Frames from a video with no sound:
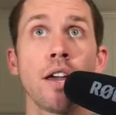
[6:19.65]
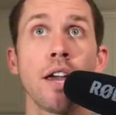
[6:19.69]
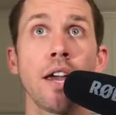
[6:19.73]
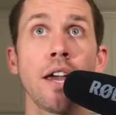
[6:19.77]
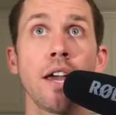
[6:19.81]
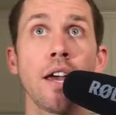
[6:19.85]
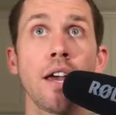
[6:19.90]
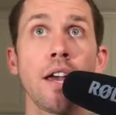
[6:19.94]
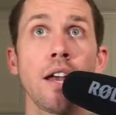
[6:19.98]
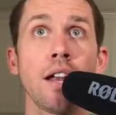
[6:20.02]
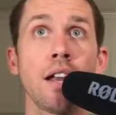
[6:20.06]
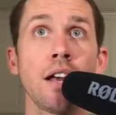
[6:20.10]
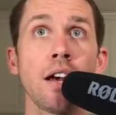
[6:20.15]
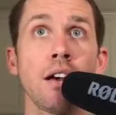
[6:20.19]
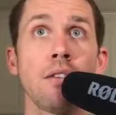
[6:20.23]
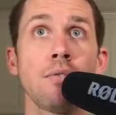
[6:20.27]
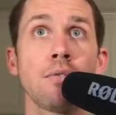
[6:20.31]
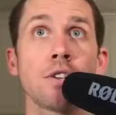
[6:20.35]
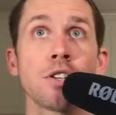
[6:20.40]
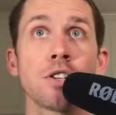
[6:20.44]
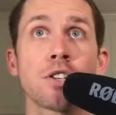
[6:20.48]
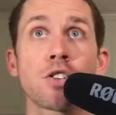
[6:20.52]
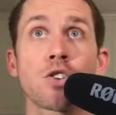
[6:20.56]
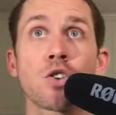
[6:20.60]

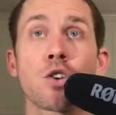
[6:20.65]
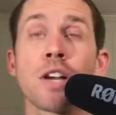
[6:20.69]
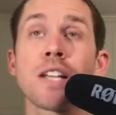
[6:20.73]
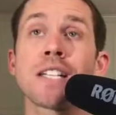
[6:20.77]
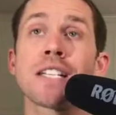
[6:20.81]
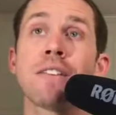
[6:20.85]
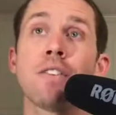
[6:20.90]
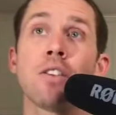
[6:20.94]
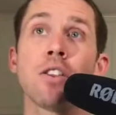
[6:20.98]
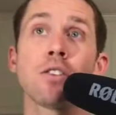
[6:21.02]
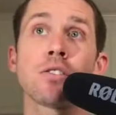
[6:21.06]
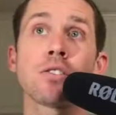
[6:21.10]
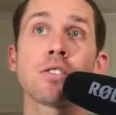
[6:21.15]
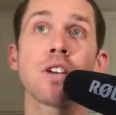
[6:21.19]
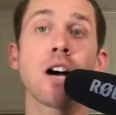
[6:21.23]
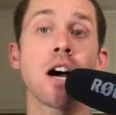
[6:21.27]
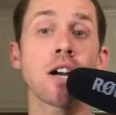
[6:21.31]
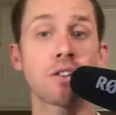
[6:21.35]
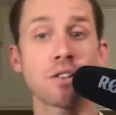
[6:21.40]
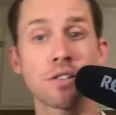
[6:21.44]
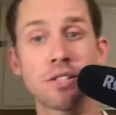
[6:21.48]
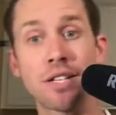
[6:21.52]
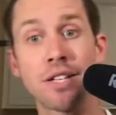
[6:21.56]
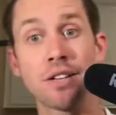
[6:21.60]
And destroying some of those
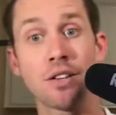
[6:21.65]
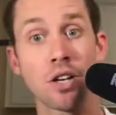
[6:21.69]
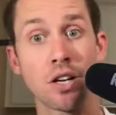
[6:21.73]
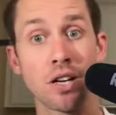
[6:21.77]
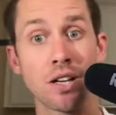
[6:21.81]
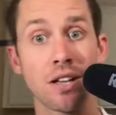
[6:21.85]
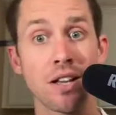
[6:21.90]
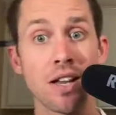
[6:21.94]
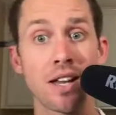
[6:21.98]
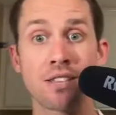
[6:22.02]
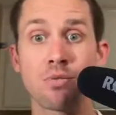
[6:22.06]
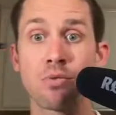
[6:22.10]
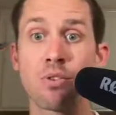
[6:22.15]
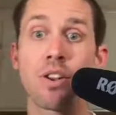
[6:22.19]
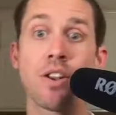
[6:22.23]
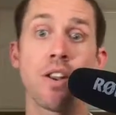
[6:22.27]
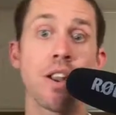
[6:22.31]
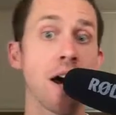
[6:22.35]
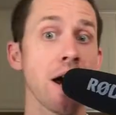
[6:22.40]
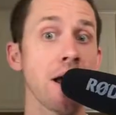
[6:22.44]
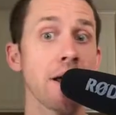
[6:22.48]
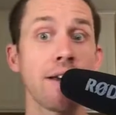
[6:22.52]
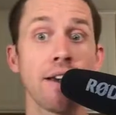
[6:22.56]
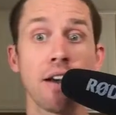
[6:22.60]
Dr. T lookalikes would
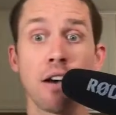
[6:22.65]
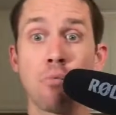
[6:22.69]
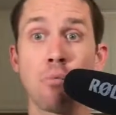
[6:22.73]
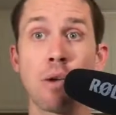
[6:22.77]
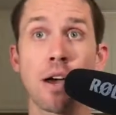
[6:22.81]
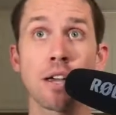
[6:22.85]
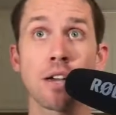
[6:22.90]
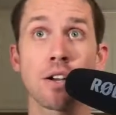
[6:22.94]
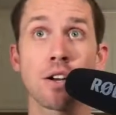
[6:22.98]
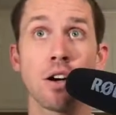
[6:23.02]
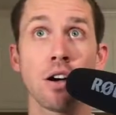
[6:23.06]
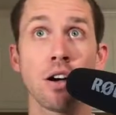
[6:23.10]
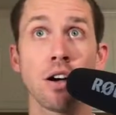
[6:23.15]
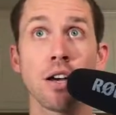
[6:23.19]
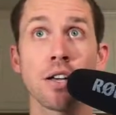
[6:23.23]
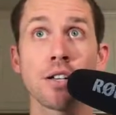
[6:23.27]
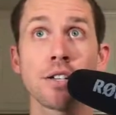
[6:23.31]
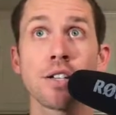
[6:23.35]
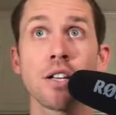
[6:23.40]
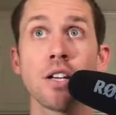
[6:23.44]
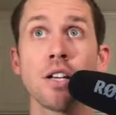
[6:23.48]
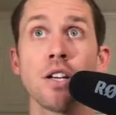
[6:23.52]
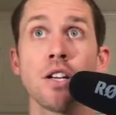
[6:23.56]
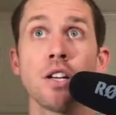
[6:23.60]
not help my
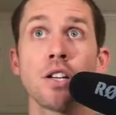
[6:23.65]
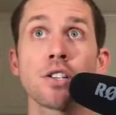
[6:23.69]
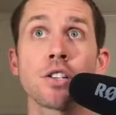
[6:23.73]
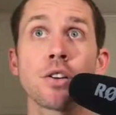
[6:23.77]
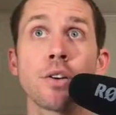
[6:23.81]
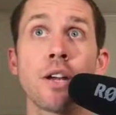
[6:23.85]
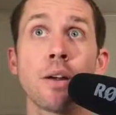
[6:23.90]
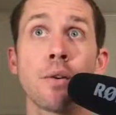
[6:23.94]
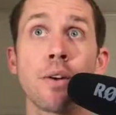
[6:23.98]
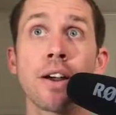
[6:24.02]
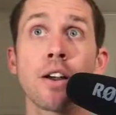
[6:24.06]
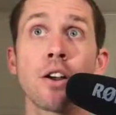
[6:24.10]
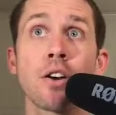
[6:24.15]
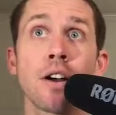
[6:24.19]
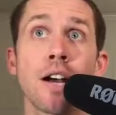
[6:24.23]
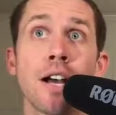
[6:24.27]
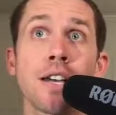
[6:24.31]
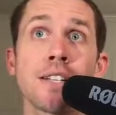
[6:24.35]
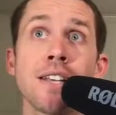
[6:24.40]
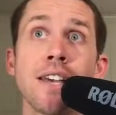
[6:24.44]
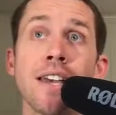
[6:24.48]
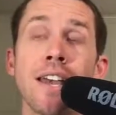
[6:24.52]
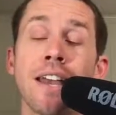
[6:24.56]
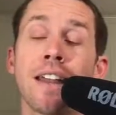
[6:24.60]
cause. So here I go,
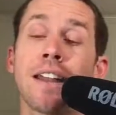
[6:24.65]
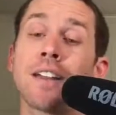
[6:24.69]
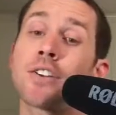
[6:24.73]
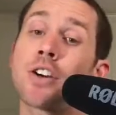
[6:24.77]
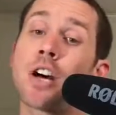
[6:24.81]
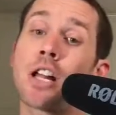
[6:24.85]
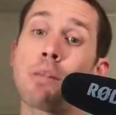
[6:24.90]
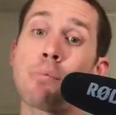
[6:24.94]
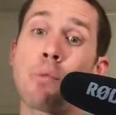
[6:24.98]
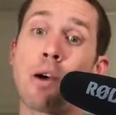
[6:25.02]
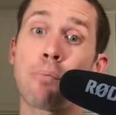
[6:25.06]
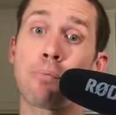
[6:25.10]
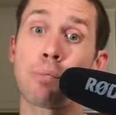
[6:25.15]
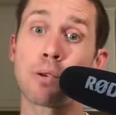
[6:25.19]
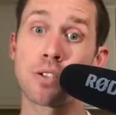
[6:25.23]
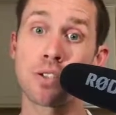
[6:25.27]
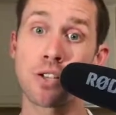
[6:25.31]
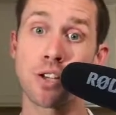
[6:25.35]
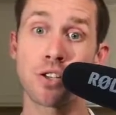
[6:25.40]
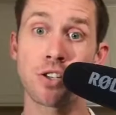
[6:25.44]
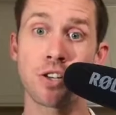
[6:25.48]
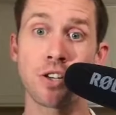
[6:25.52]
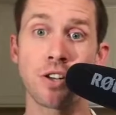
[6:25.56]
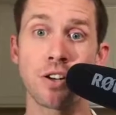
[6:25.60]
guys, and it's all about
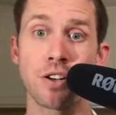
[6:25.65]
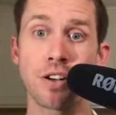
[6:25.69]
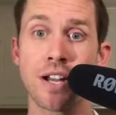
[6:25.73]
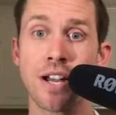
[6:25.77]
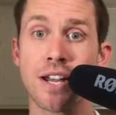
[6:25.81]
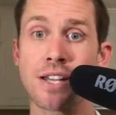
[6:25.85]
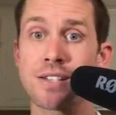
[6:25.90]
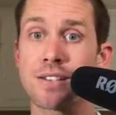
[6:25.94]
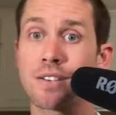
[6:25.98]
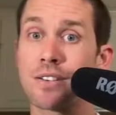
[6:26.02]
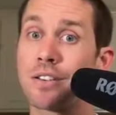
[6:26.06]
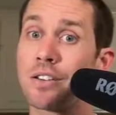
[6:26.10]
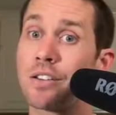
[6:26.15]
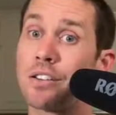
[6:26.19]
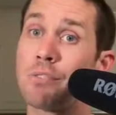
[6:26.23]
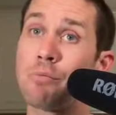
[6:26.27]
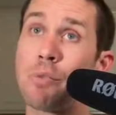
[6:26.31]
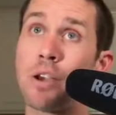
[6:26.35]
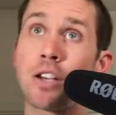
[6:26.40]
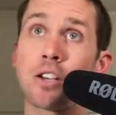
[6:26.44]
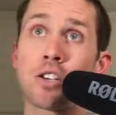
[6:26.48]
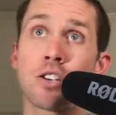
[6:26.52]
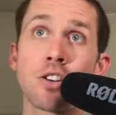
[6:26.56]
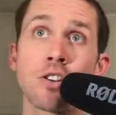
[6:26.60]
precision here, guys. You
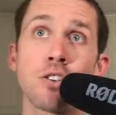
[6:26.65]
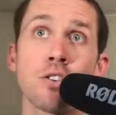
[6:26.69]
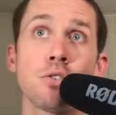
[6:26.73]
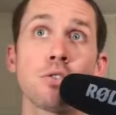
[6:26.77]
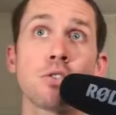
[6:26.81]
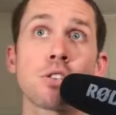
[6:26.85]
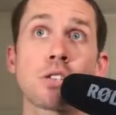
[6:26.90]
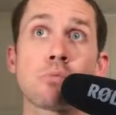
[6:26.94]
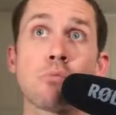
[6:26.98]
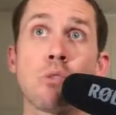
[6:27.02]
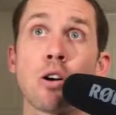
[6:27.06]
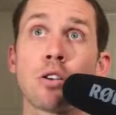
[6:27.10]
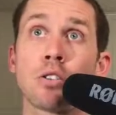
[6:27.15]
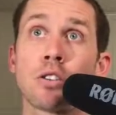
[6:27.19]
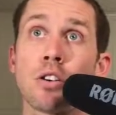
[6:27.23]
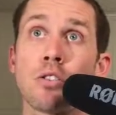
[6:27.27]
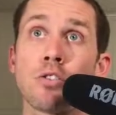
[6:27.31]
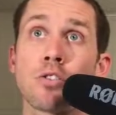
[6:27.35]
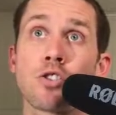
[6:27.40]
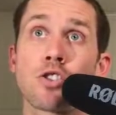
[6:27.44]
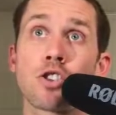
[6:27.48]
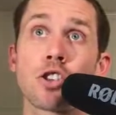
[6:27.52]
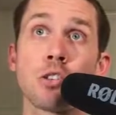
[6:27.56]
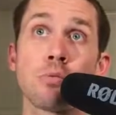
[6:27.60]
make sure you smoke
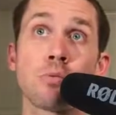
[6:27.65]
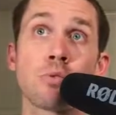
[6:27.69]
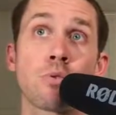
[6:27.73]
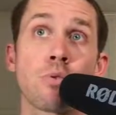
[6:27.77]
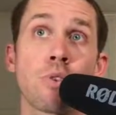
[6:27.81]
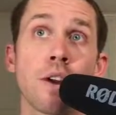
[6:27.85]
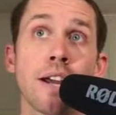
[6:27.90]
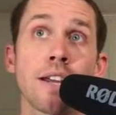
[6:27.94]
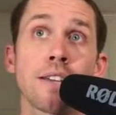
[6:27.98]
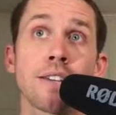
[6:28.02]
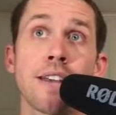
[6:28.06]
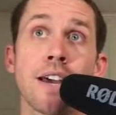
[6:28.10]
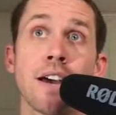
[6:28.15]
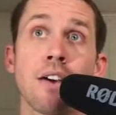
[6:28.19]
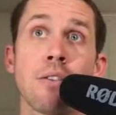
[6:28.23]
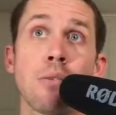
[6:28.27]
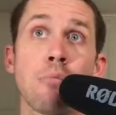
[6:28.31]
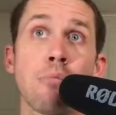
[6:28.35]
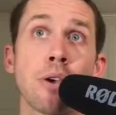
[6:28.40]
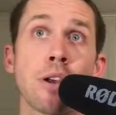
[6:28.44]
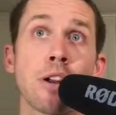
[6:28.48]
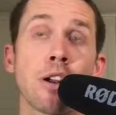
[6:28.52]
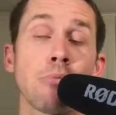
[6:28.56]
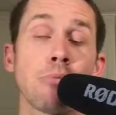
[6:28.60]
those troops right down the
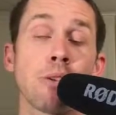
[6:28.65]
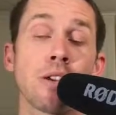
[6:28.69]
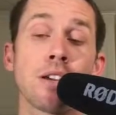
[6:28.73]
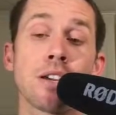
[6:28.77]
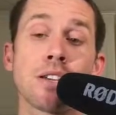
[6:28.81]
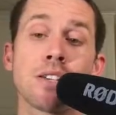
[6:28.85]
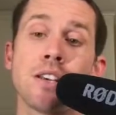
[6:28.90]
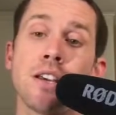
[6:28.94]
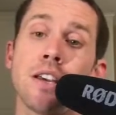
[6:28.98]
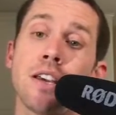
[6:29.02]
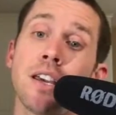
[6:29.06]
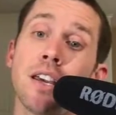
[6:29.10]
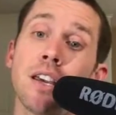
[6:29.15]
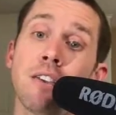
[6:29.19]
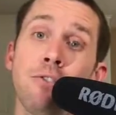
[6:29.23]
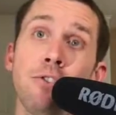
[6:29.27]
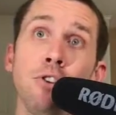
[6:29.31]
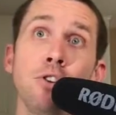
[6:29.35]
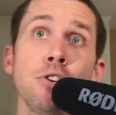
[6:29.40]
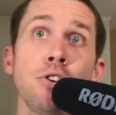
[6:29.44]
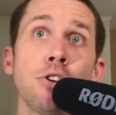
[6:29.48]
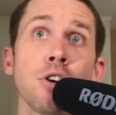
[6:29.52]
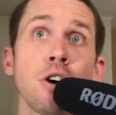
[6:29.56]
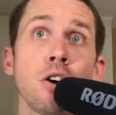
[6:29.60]
middle, because if
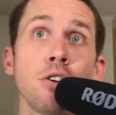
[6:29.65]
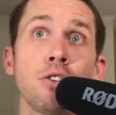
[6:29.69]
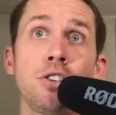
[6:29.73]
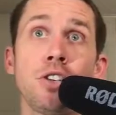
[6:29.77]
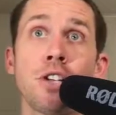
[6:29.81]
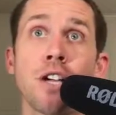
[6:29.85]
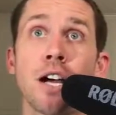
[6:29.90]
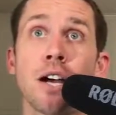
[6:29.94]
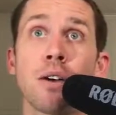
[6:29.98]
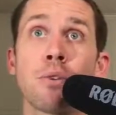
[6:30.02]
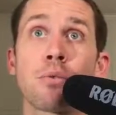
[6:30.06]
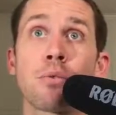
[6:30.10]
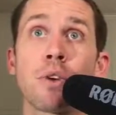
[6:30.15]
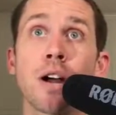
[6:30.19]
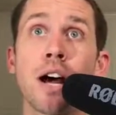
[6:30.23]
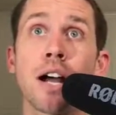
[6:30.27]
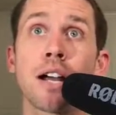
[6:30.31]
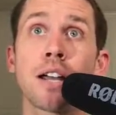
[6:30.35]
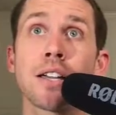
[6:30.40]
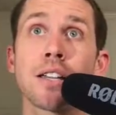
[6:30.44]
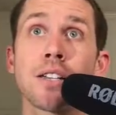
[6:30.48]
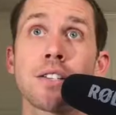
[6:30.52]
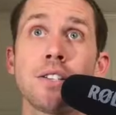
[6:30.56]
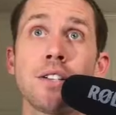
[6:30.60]
you don't, you got
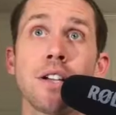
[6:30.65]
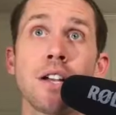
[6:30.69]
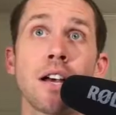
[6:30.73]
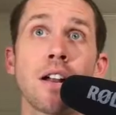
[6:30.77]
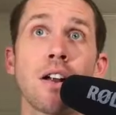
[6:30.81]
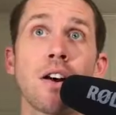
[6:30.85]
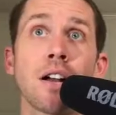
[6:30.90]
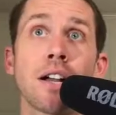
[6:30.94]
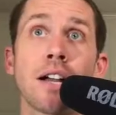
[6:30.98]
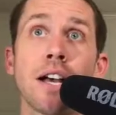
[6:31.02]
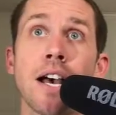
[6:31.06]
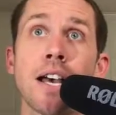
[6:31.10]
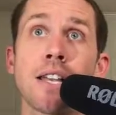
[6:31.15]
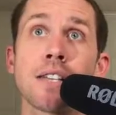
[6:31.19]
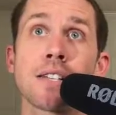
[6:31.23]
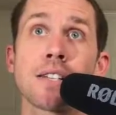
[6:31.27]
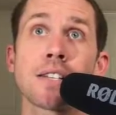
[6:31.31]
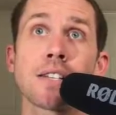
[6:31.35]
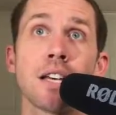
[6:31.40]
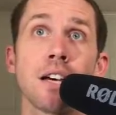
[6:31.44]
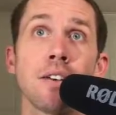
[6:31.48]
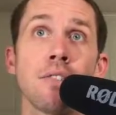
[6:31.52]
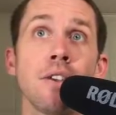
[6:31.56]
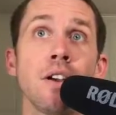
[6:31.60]
rockets, you got all kinds of
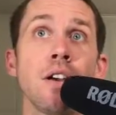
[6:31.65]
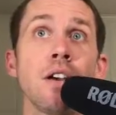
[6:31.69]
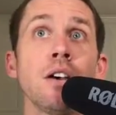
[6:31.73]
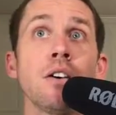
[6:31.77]
stuff